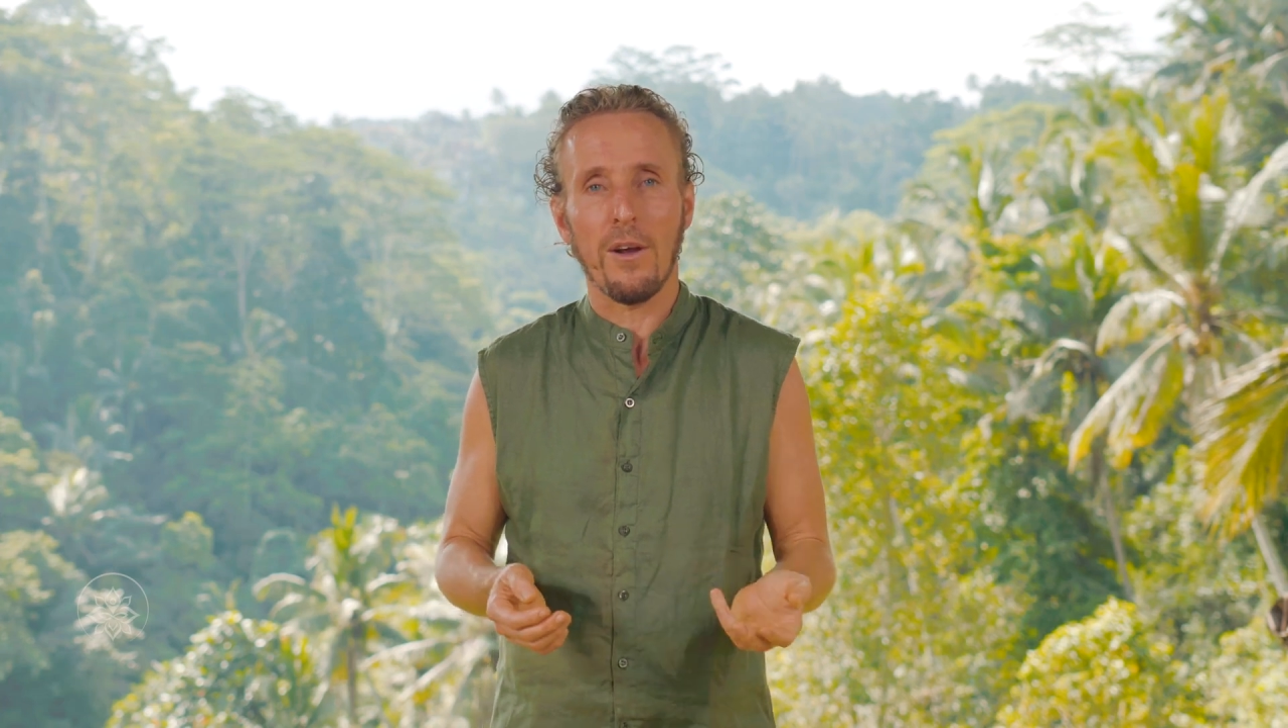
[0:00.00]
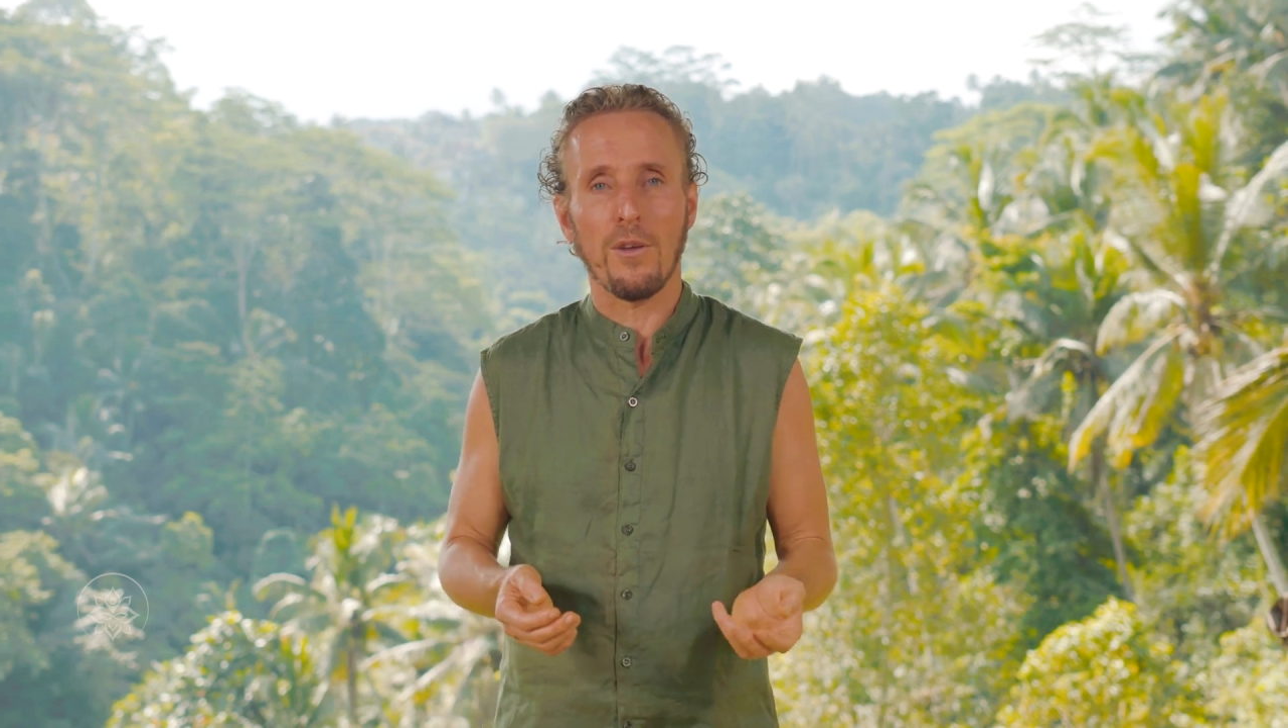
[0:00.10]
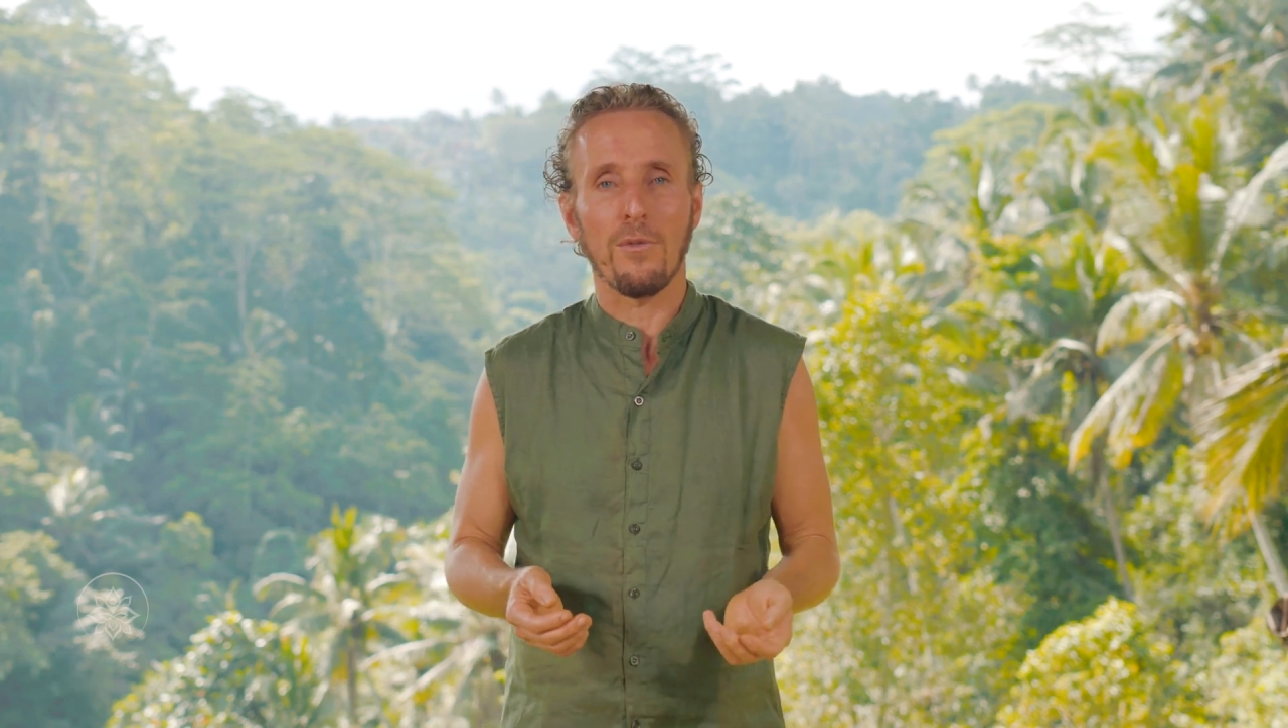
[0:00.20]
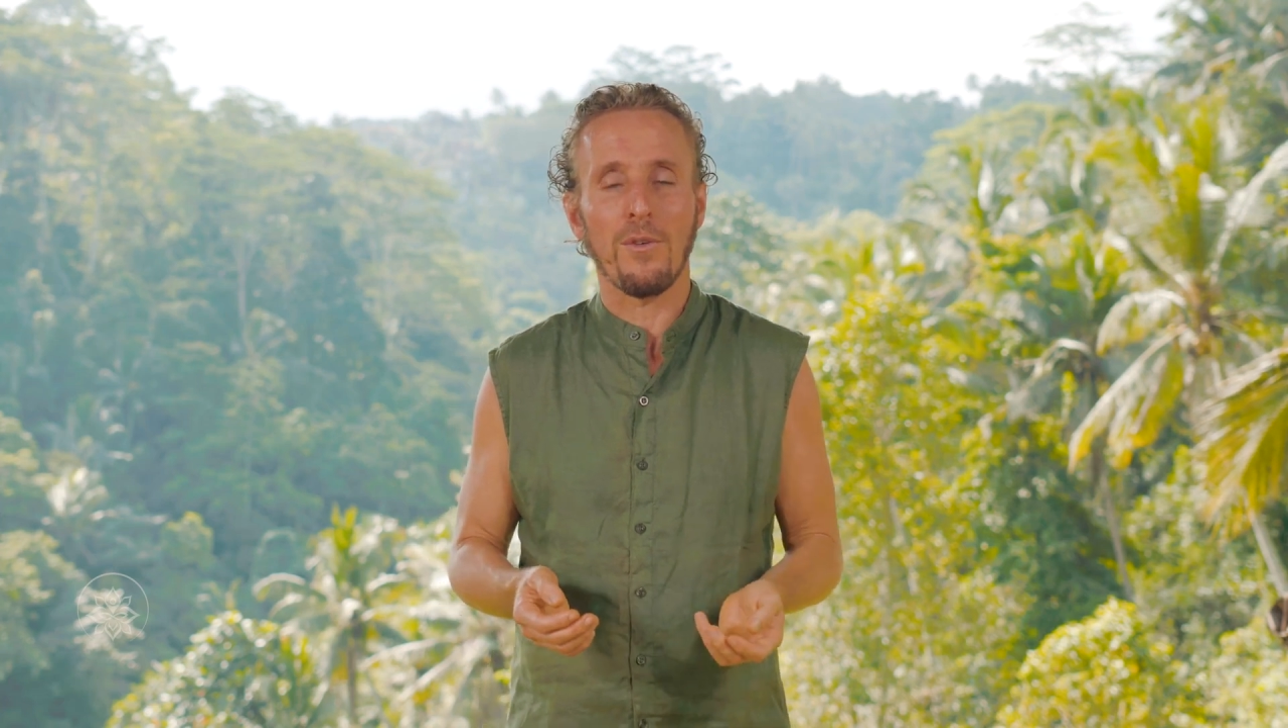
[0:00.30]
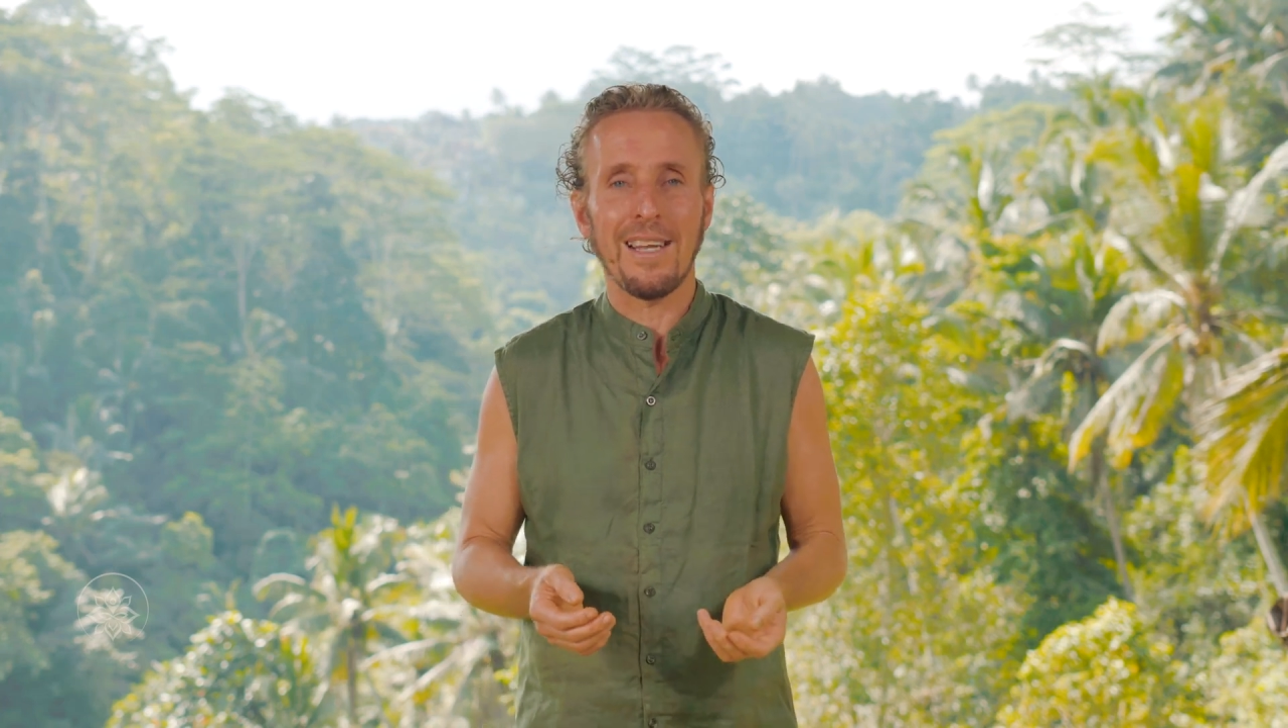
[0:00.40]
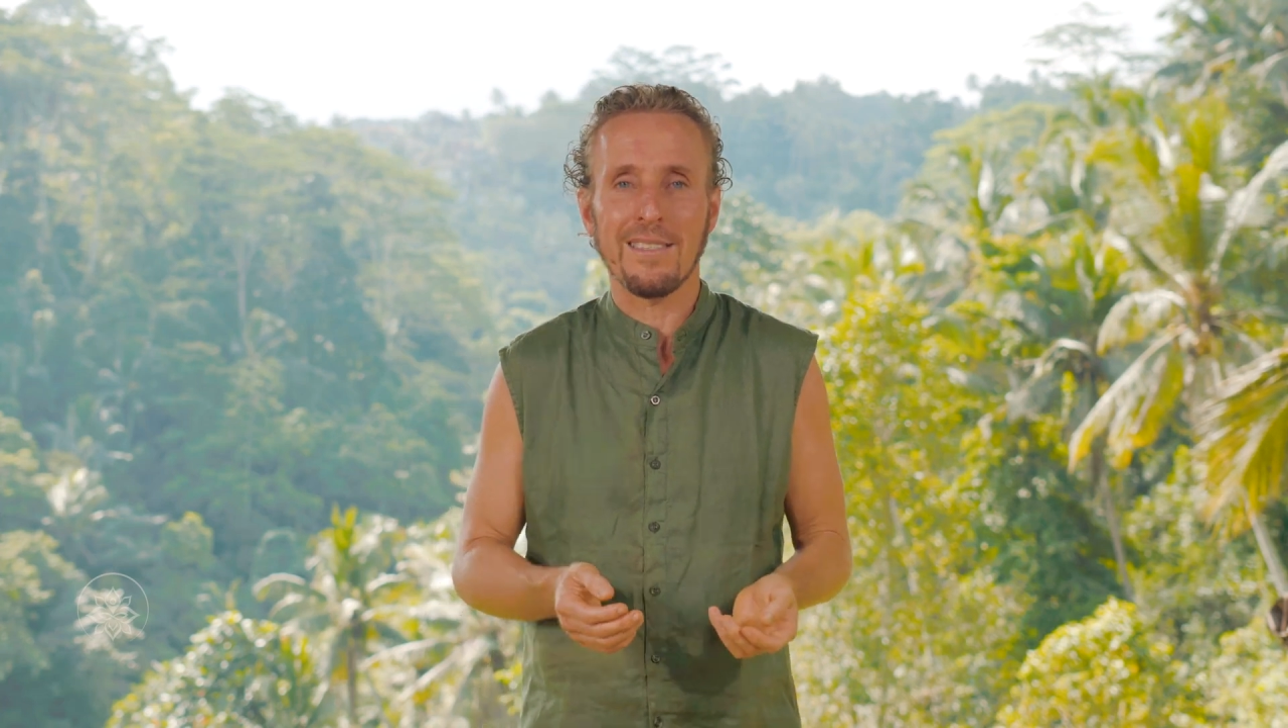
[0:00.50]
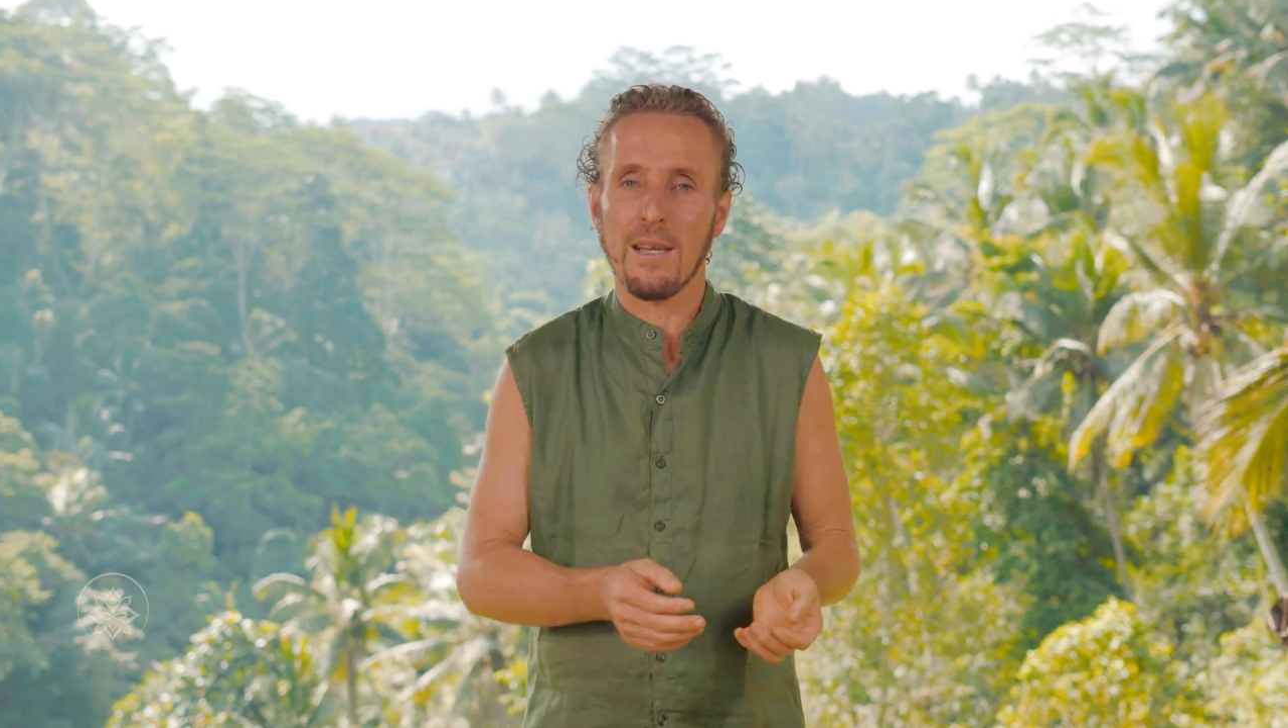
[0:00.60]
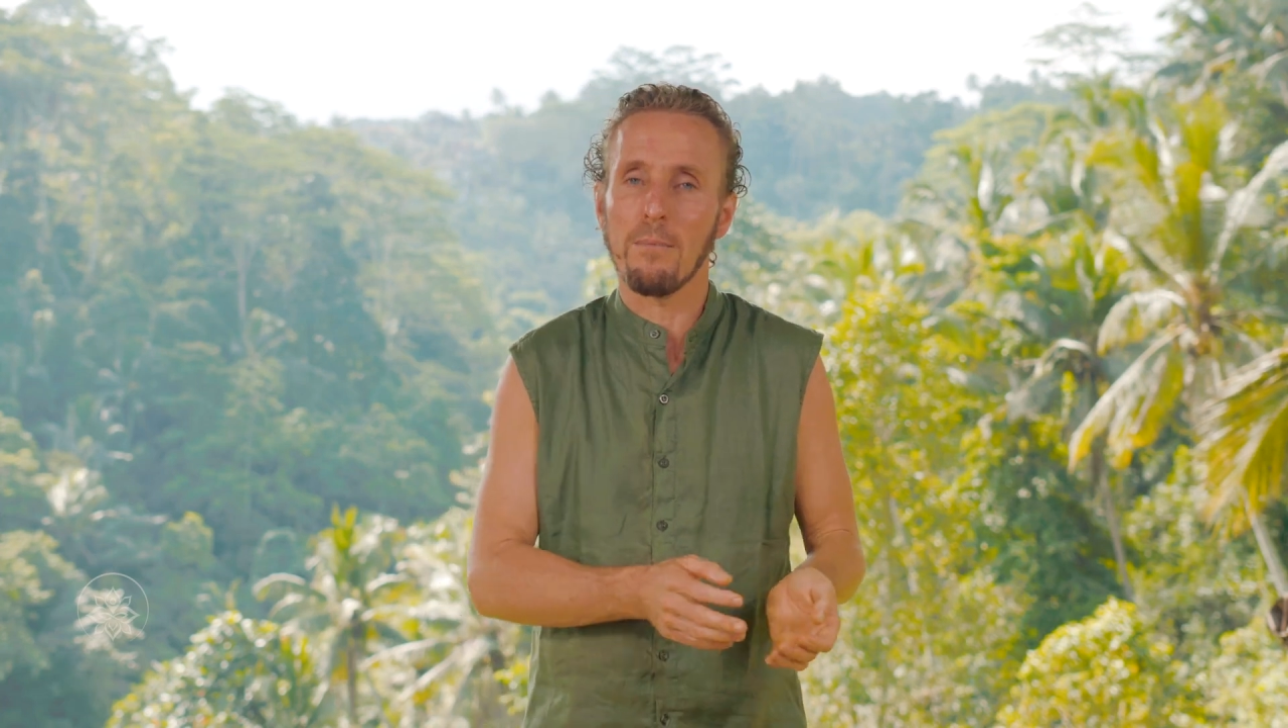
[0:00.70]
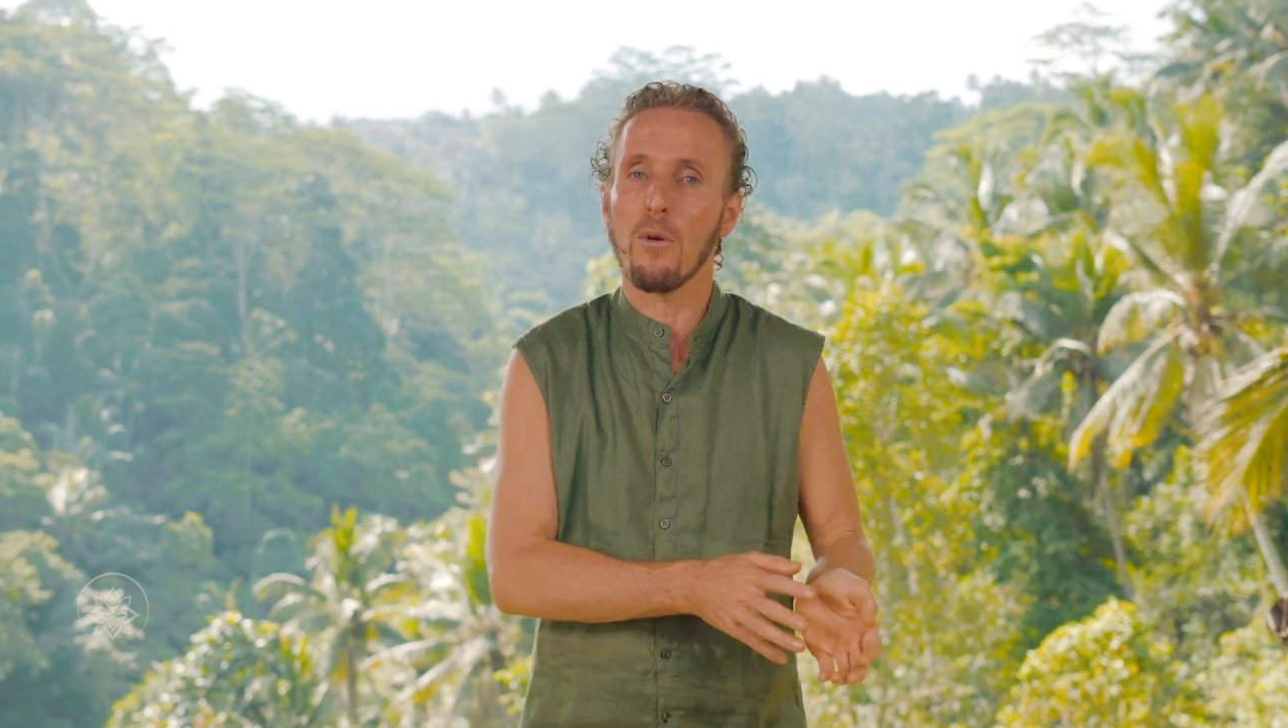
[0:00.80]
you find some